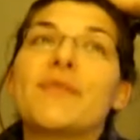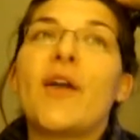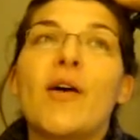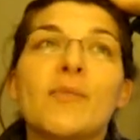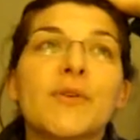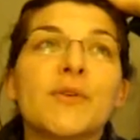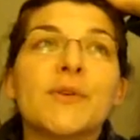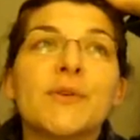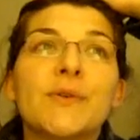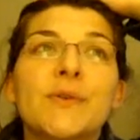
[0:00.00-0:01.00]
Tom
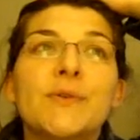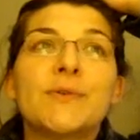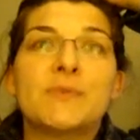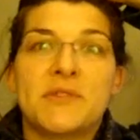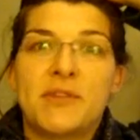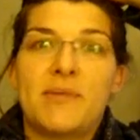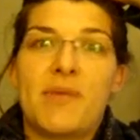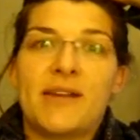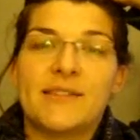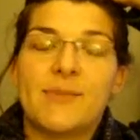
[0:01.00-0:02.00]
Cruise Mission
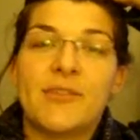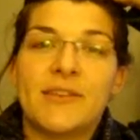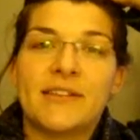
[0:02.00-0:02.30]
Impossible